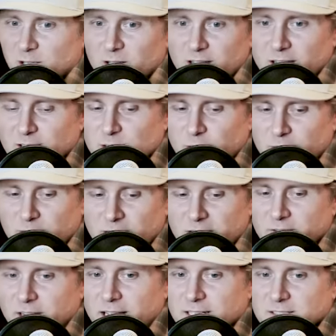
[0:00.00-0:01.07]
you, Trevor didn't
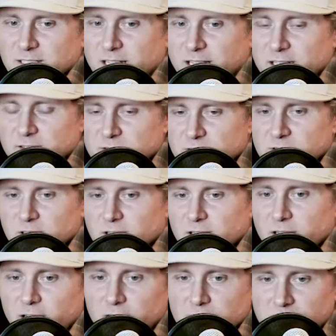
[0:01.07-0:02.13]
even hesitate. He was just like,
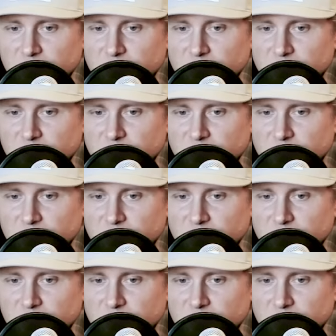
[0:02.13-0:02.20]
yeah,